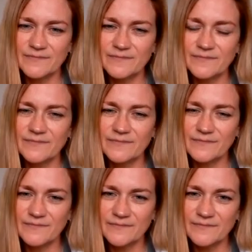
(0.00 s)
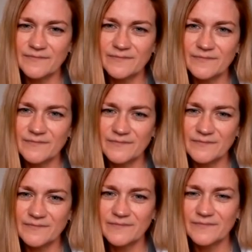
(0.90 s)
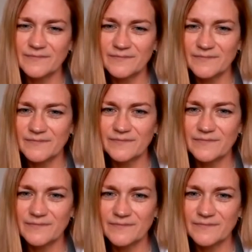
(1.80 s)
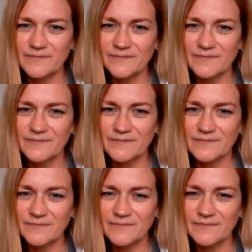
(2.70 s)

(not speaking)